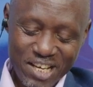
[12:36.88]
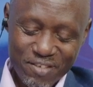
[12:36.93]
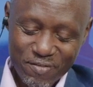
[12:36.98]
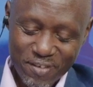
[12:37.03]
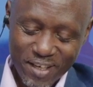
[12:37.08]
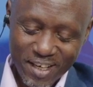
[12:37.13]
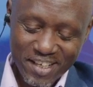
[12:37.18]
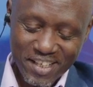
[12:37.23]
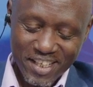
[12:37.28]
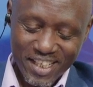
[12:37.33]

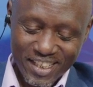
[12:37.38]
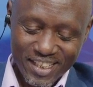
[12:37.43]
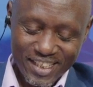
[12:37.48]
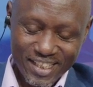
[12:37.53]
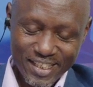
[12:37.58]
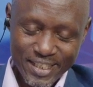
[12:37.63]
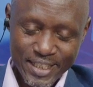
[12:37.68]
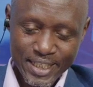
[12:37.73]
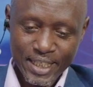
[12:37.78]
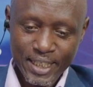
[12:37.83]
Vianney,
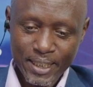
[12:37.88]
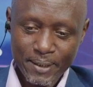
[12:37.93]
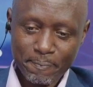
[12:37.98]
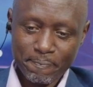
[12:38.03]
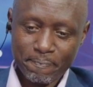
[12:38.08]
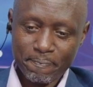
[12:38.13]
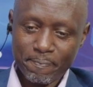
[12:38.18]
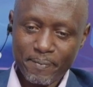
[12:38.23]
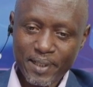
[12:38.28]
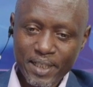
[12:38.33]

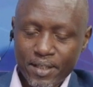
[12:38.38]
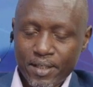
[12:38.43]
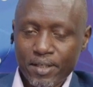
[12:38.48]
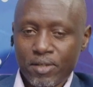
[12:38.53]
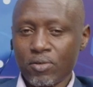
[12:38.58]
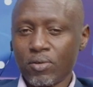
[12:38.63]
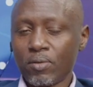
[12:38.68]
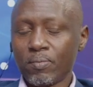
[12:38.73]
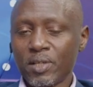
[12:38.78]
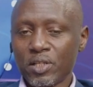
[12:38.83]
make a
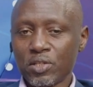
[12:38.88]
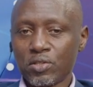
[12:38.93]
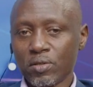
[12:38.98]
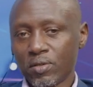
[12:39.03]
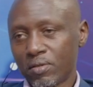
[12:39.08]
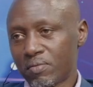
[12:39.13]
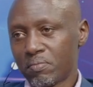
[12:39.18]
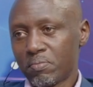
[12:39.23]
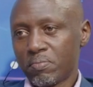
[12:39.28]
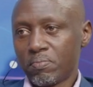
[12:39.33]
comment
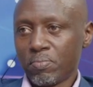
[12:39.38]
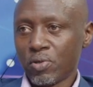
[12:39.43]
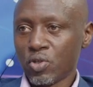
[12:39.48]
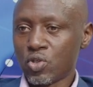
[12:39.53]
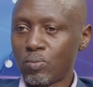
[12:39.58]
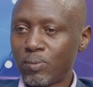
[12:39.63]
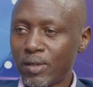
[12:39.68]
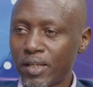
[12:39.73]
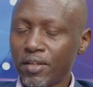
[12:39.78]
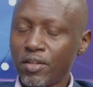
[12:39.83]
on
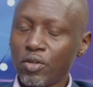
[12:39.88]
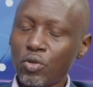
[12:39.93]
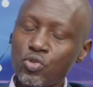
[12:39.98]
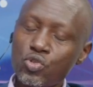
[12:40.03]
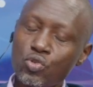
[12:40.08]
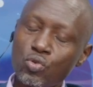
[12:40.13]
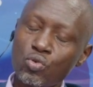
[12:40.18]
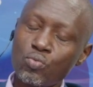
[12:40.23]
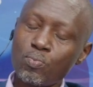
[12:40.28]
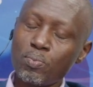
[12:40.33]
possibly
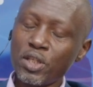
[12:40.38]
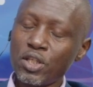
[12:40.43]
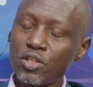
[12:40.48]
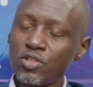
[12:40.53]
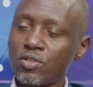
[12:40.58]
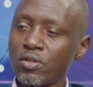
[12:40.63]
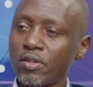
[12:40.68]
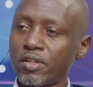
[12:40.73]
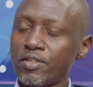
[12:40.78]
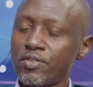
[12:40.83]
those two big
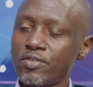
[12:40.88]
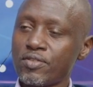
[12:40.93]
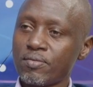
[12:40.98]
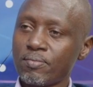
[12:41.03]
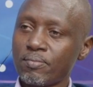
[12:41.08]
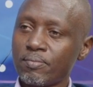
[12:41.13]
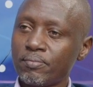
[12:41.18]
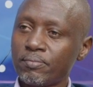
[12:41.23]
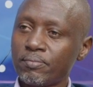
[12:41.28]
stories.